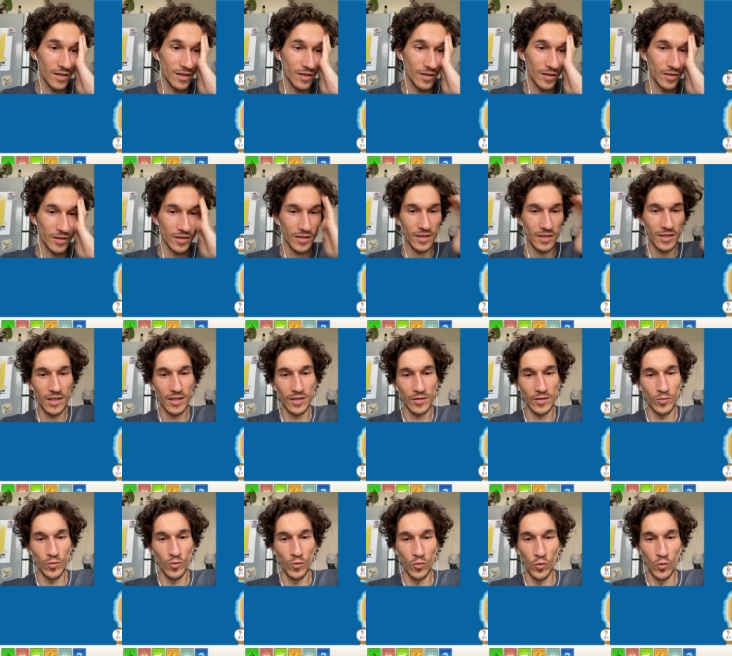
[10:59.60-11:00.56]
let's get
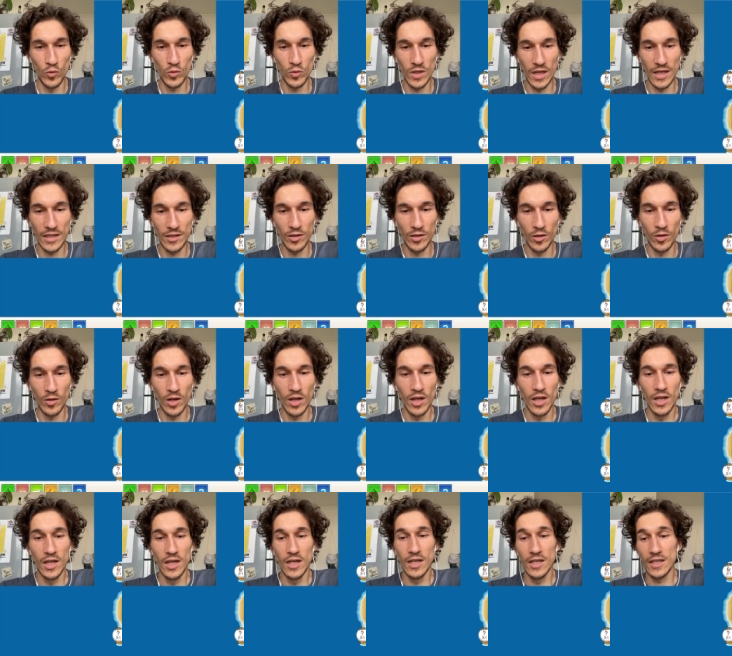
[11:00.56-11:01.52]
to wood, I don't
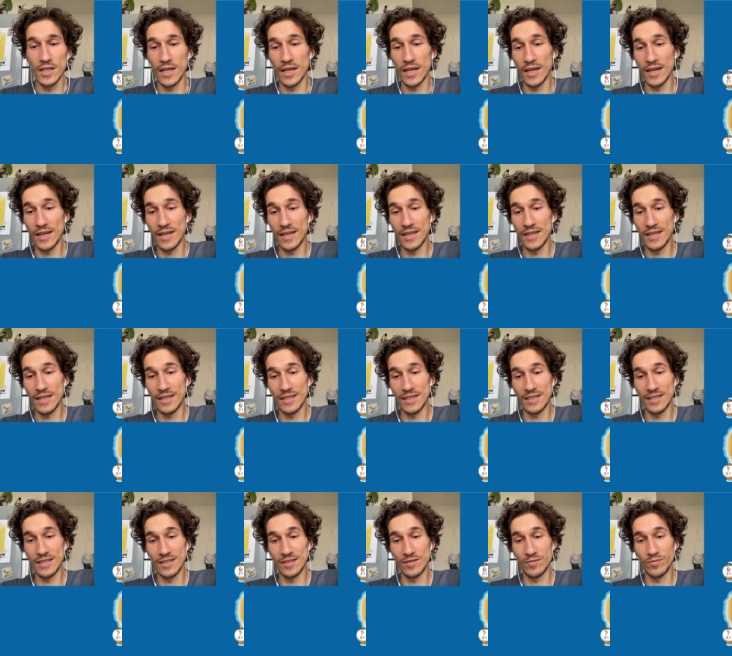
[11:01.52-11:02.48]

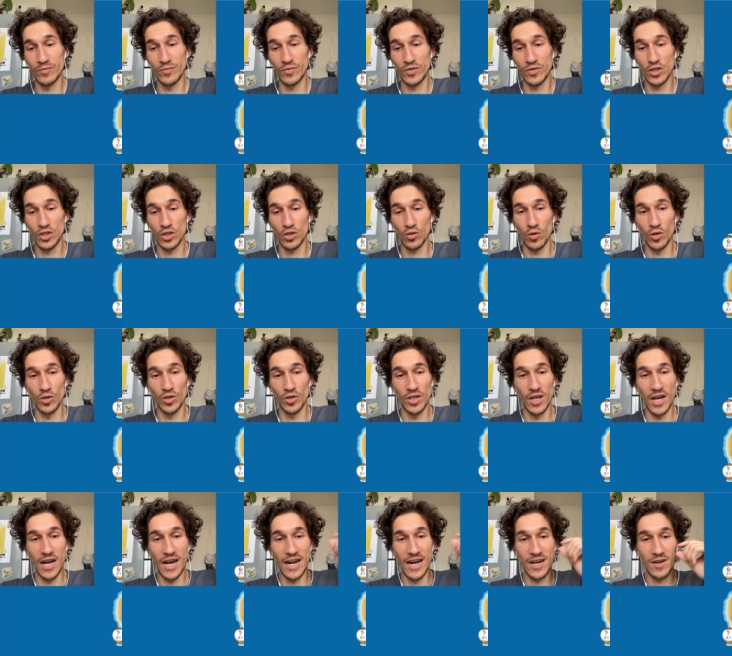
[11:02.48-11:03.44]
know, uh, on
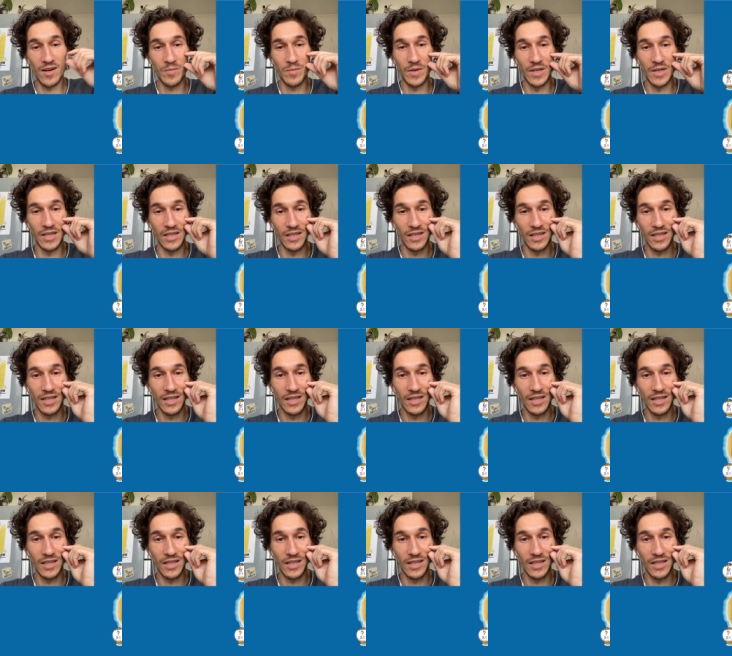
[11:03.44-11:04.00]
army.